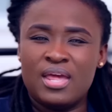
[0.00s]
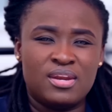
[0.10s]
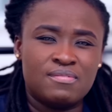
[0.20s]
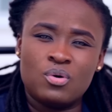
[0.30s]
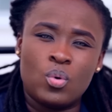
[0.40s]
and
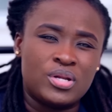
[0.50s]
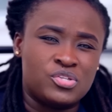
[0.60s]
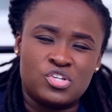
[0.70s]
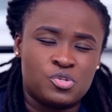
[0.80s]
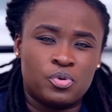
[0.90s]
never what
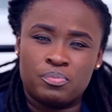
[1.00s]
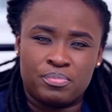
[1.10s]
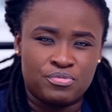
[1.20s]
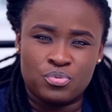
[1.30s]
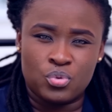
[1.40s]
is just put
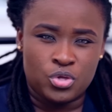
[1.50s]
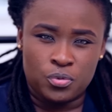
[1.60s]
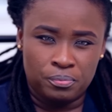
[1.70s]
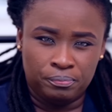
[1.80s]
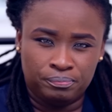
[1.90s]
before
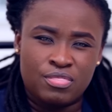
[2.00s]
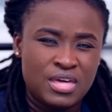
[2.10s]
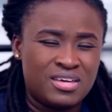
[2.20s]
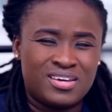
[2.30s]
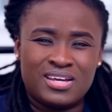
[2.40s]
you.
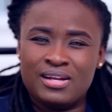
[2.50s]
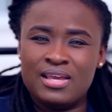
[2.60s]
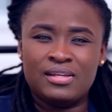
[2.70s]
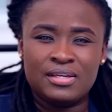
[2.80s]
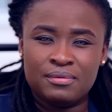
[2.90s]
Think
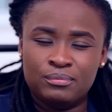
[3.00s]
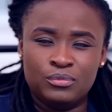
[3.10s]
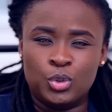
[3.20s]
clearly.